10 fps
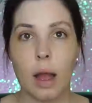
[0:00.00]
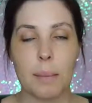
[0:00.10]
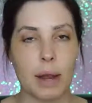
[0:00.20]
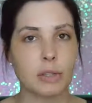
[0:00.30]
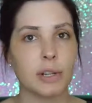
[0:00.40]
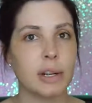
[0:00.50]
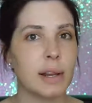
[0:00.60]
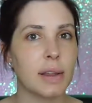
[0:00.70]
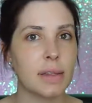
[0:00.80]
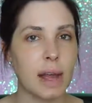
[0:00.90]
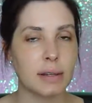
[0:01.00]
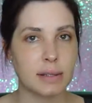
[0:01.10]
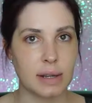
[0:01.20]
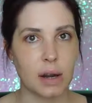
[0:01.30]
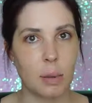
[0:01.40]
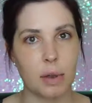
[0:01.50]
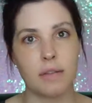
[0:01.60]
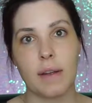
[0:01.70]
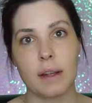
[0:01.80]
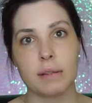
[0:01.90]
I'm actually going to let that sit on my
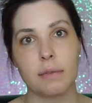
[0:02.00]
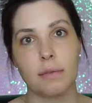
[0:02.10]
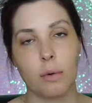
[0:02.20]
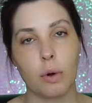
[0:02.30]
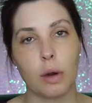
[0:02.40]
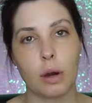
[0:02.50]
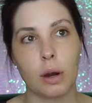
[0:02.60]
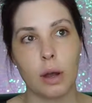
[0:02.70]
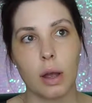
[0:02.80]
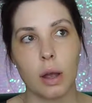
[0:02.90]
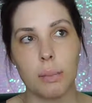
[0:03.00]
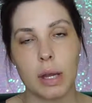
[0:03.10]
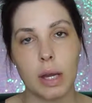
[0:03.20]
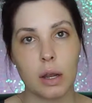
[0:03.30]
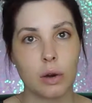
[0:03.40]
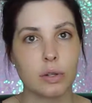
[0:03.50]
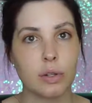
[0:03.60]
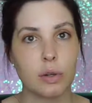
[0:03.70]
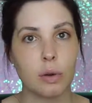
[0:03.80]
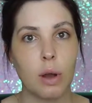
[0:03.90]
face for a minute or
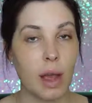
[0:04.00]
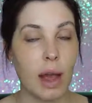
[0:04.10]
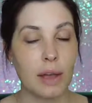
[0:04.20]
two.